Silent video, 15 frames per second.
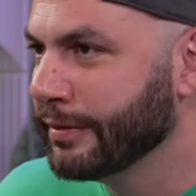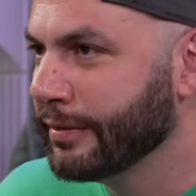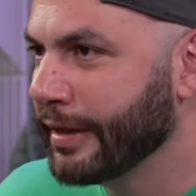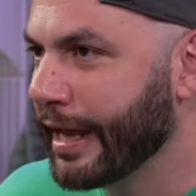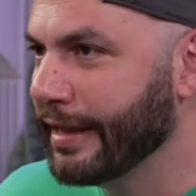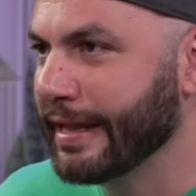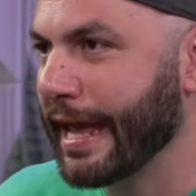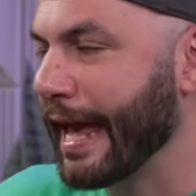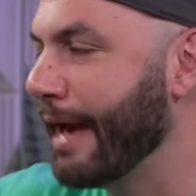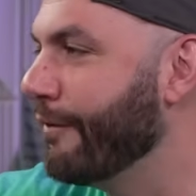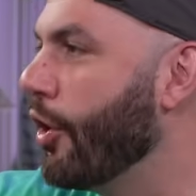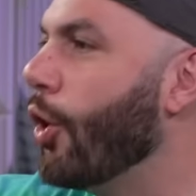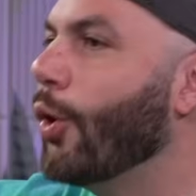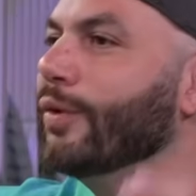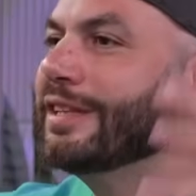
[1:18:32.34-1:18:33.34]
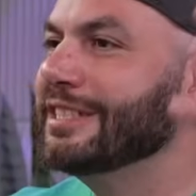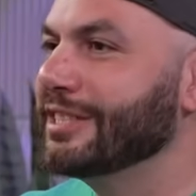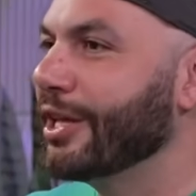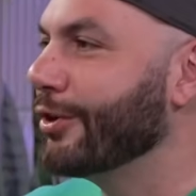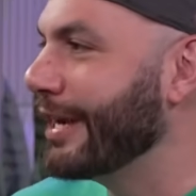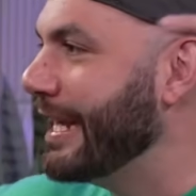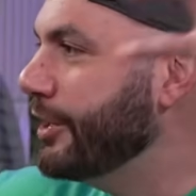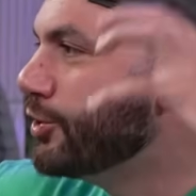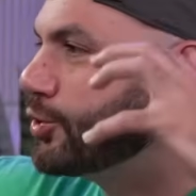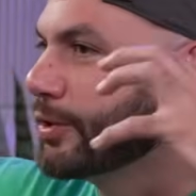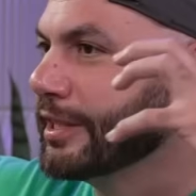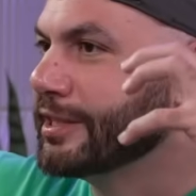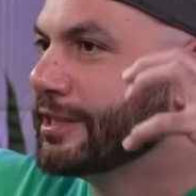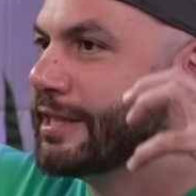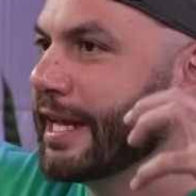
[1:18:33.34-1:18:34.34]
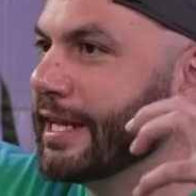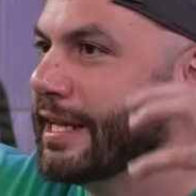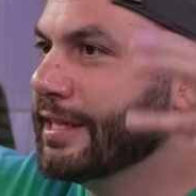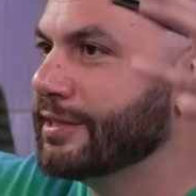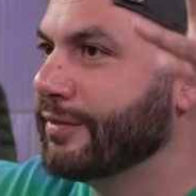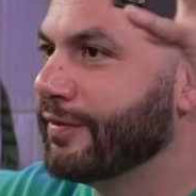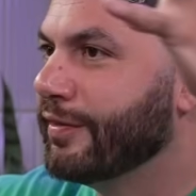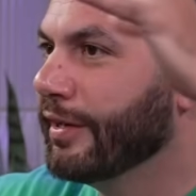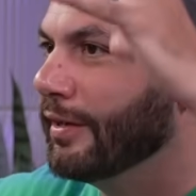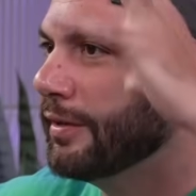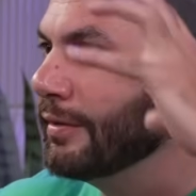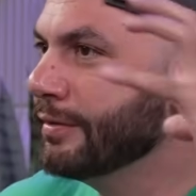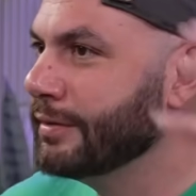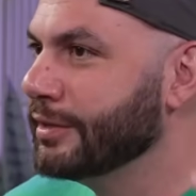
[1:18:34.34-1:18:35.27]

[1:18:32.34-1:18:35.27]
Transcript: And they have all these other interests they need to fill.